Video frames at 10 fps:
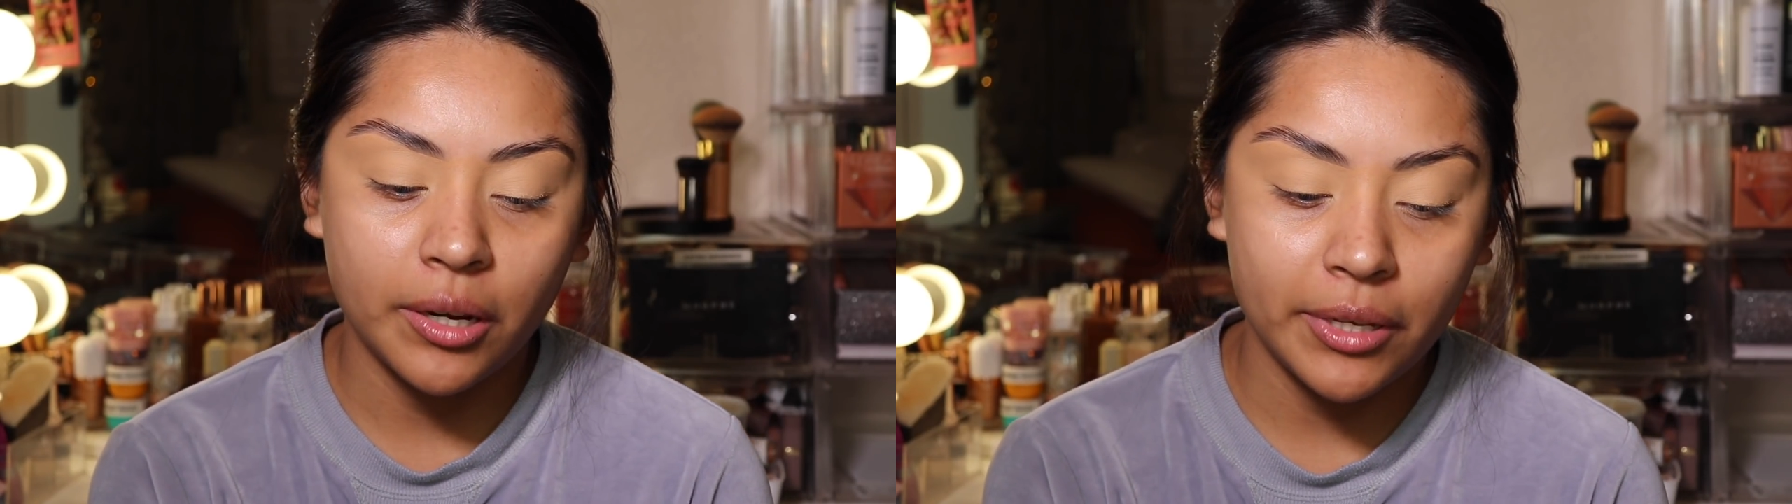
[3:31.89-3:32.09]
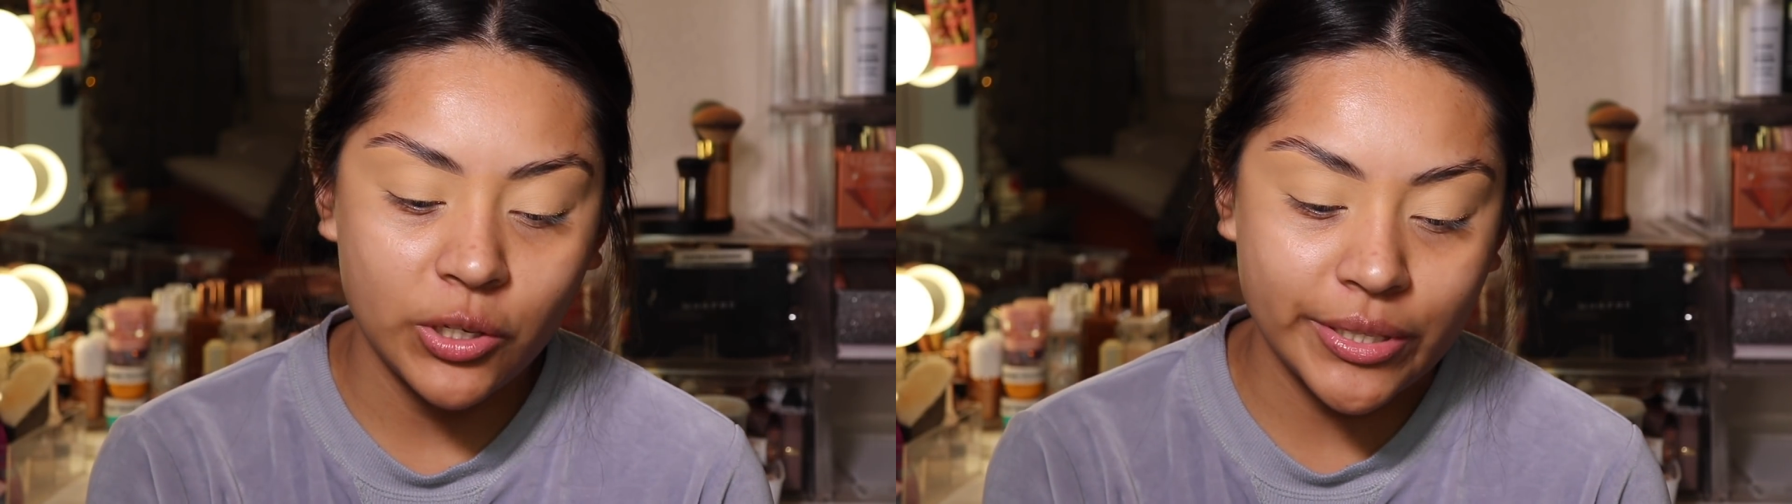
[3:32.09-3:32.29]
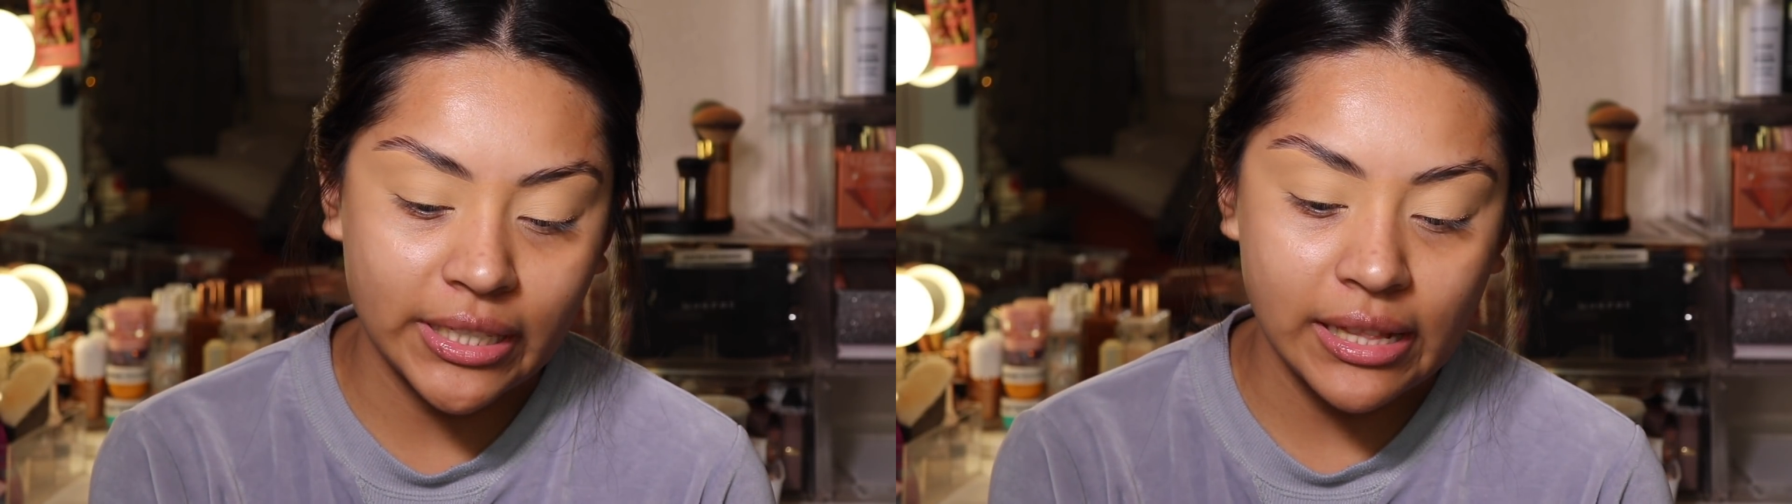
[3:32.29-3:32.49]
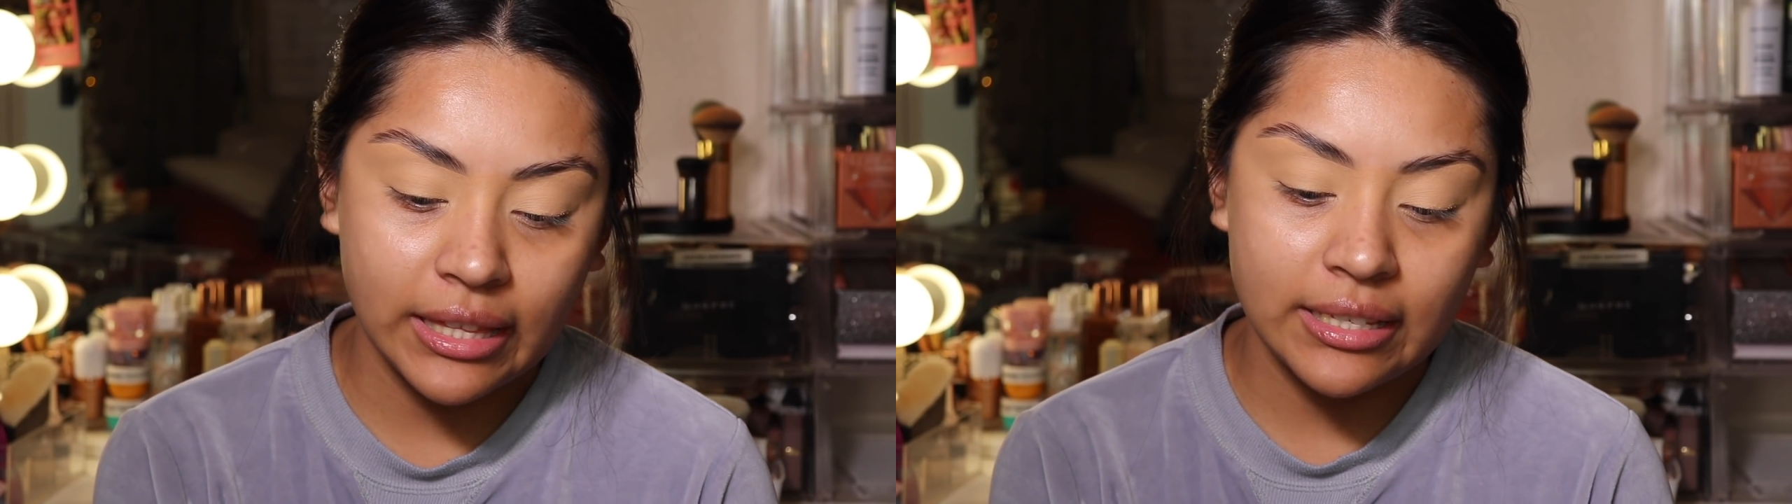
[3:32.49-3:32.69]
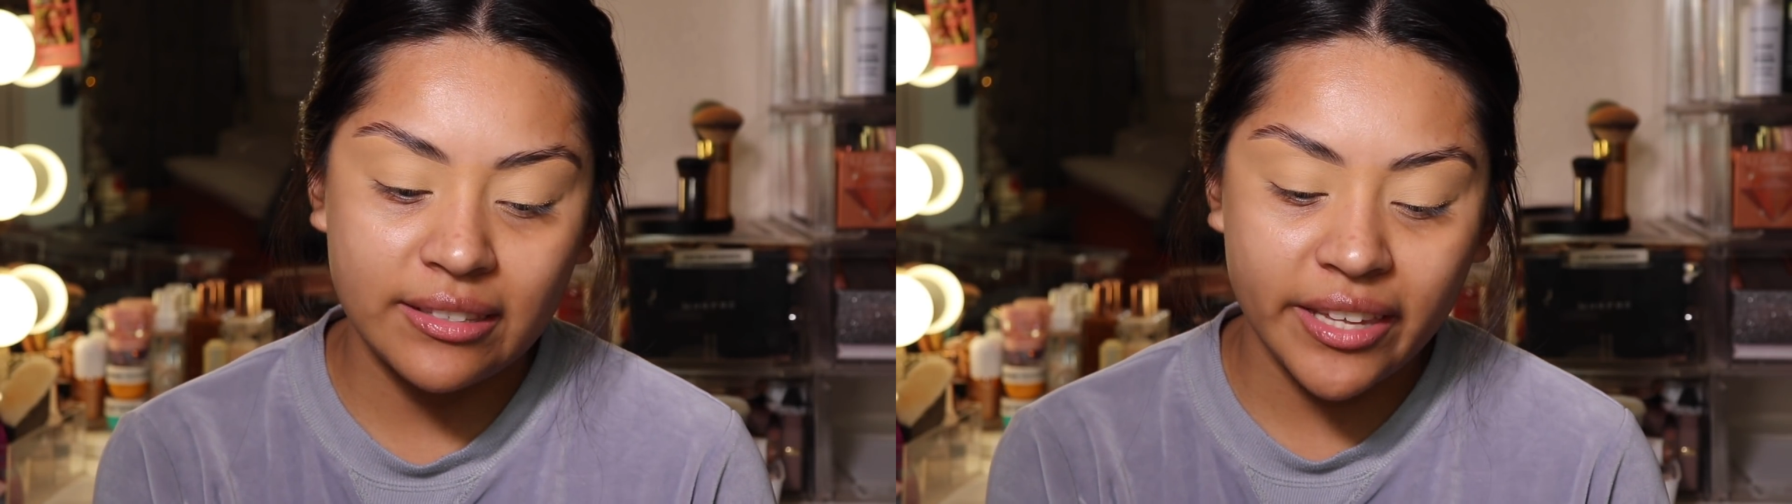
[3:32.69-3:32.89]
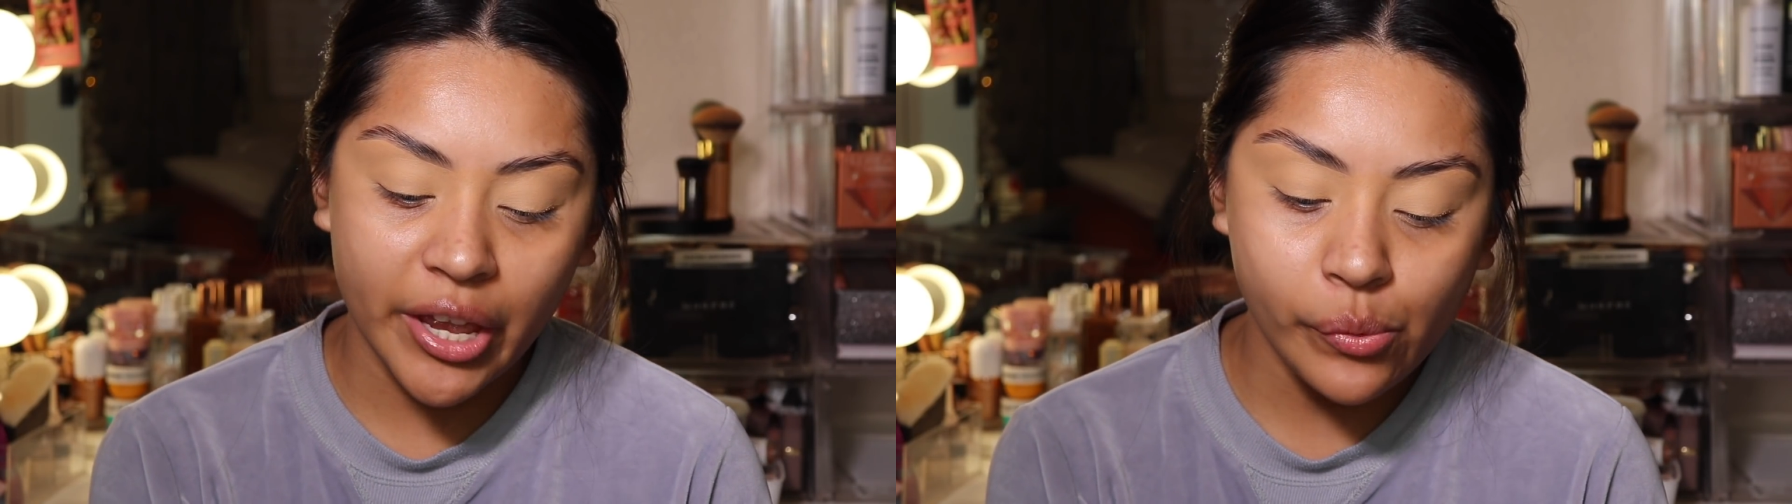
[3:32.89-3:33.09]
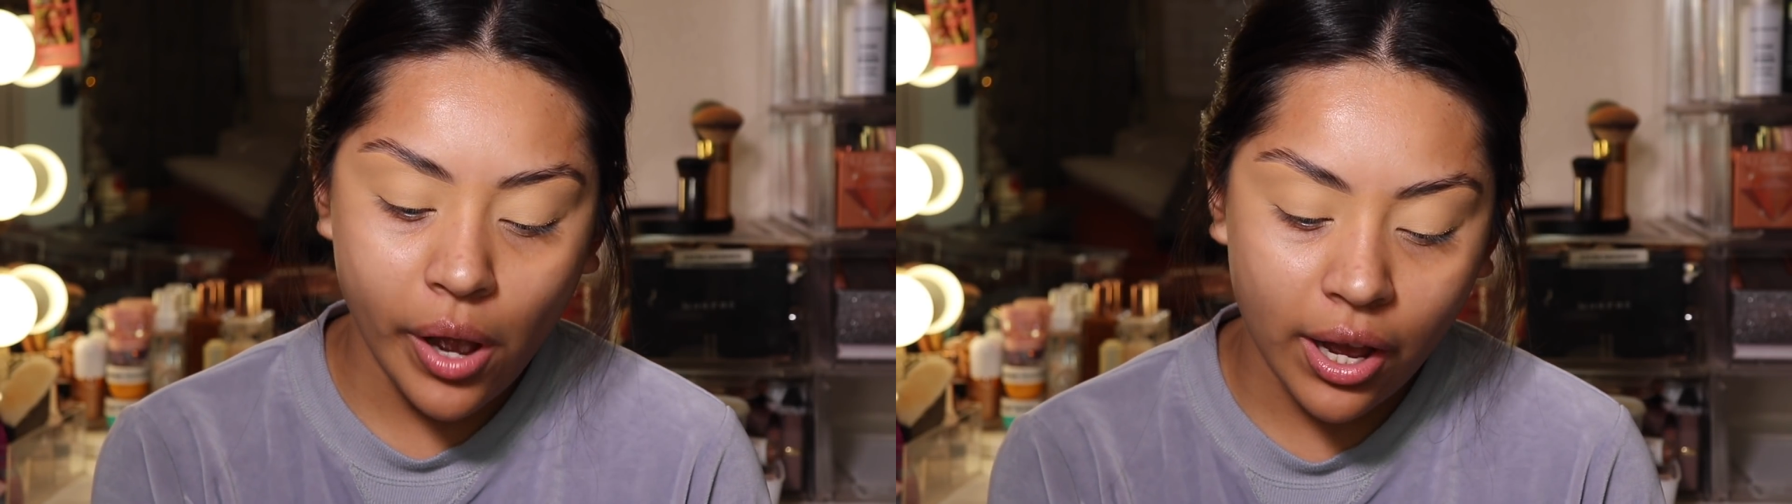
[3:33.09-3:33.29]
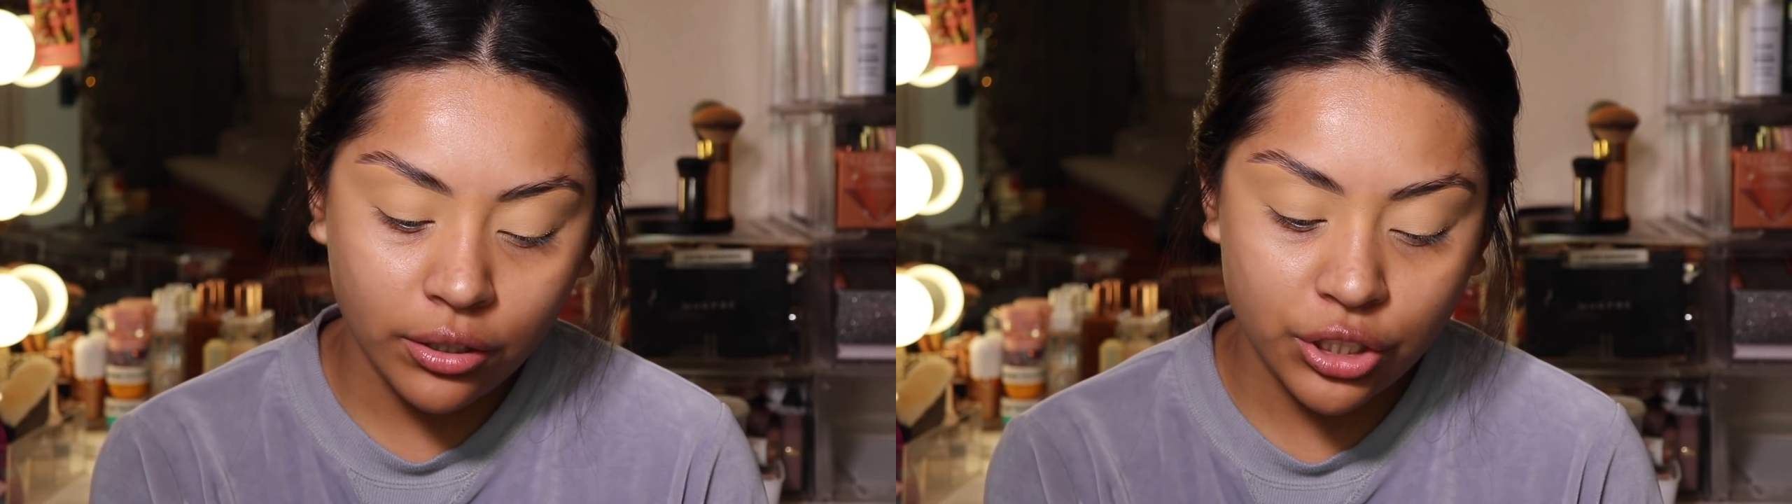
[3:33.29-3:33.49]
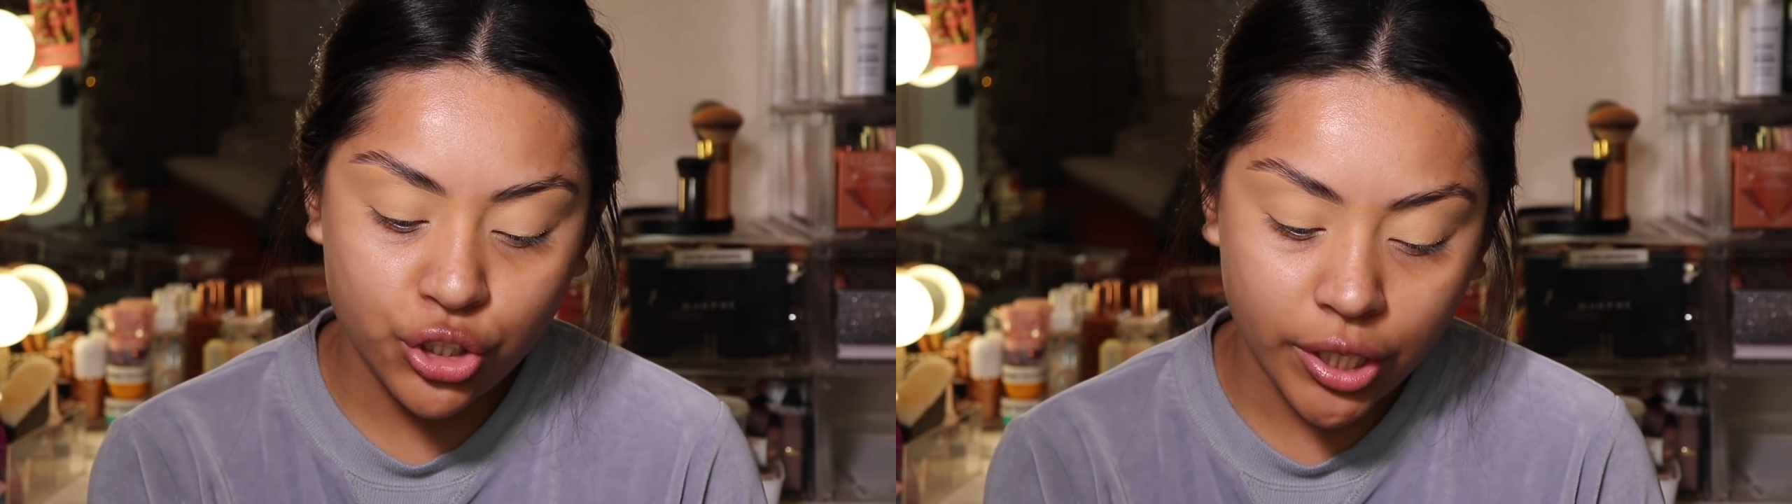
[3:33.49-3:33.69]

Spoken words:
be using the Stay Wild